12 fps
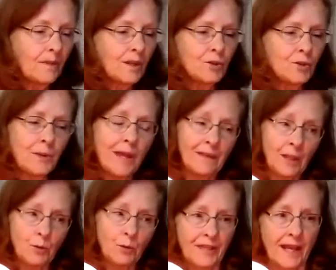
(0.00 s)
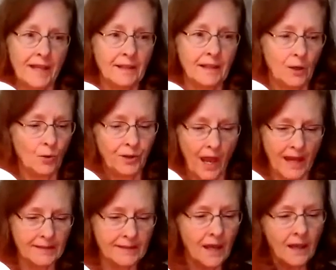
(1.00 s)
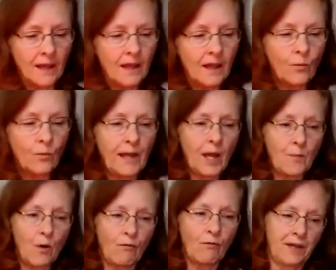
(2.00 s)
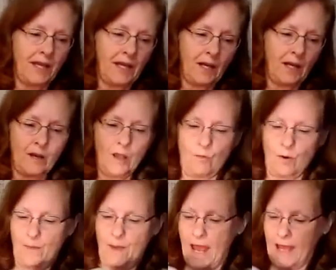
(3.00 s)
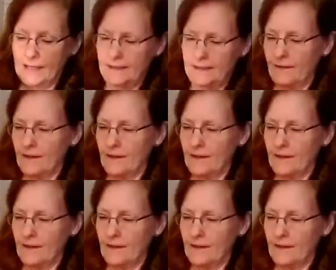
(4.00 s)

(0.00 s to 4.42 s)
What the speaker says: So we have equal days and equal nights. We come over here, we're passing